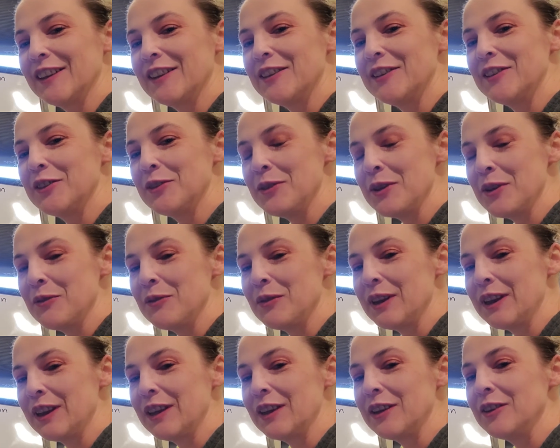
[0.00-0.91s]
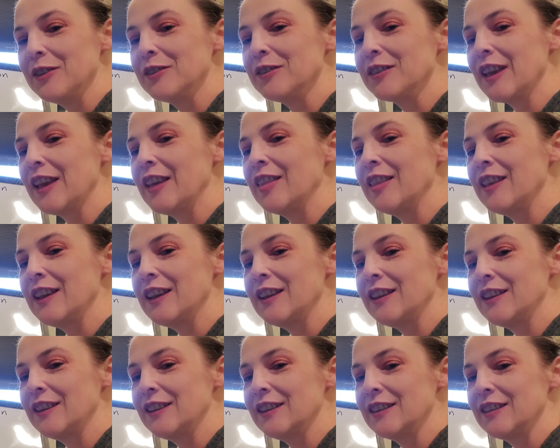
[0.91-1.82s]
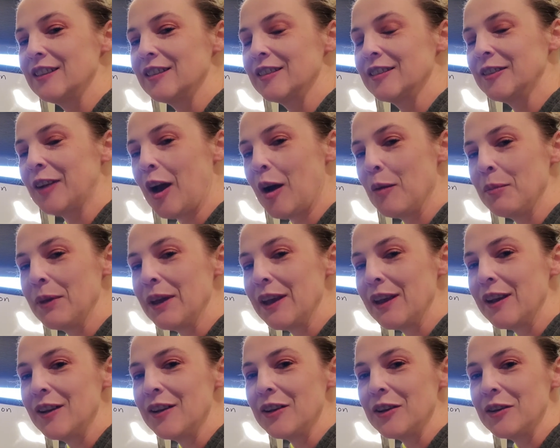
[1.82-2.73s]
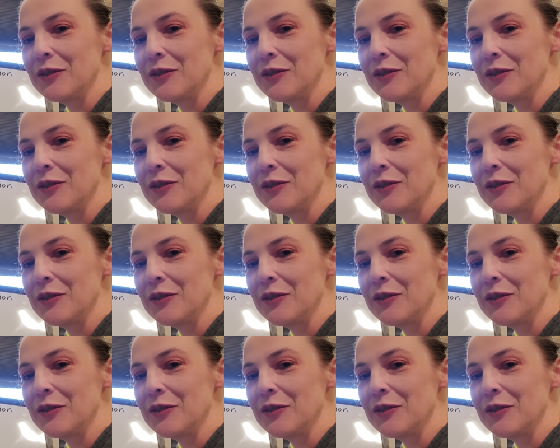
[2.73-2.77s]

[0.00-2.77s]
doing videos and then stopping